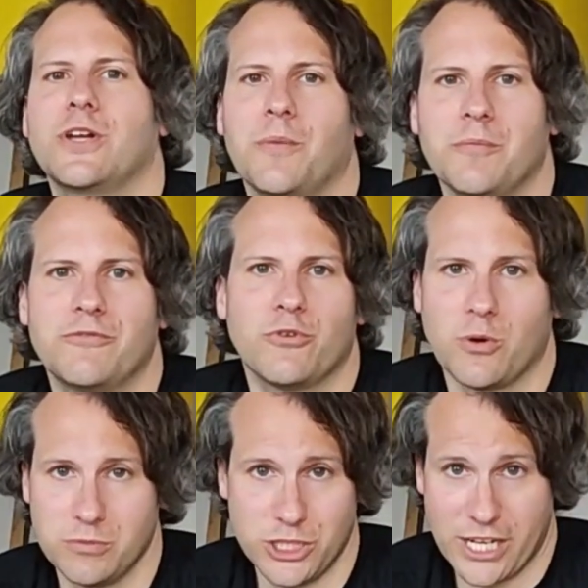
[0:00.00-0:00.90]
you come
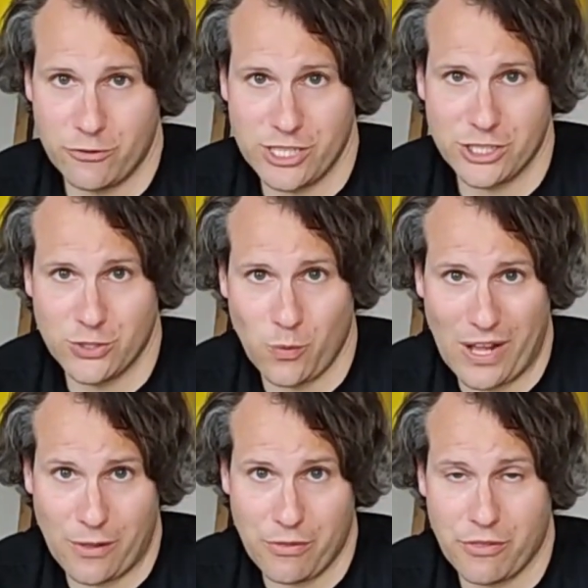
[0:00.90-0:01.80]
from generational
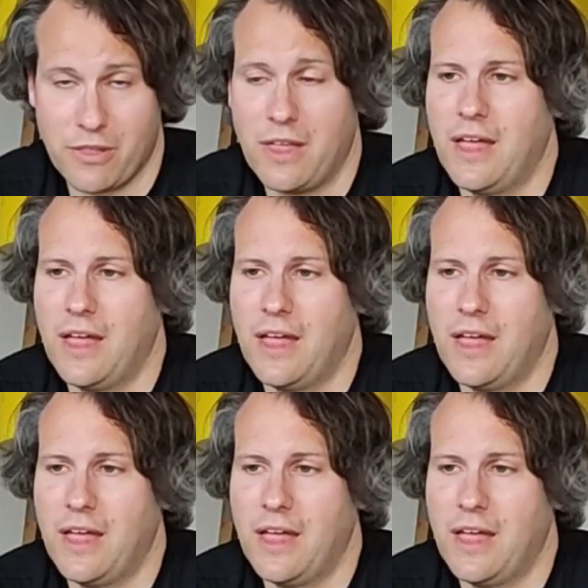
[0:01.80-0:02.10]
wealth.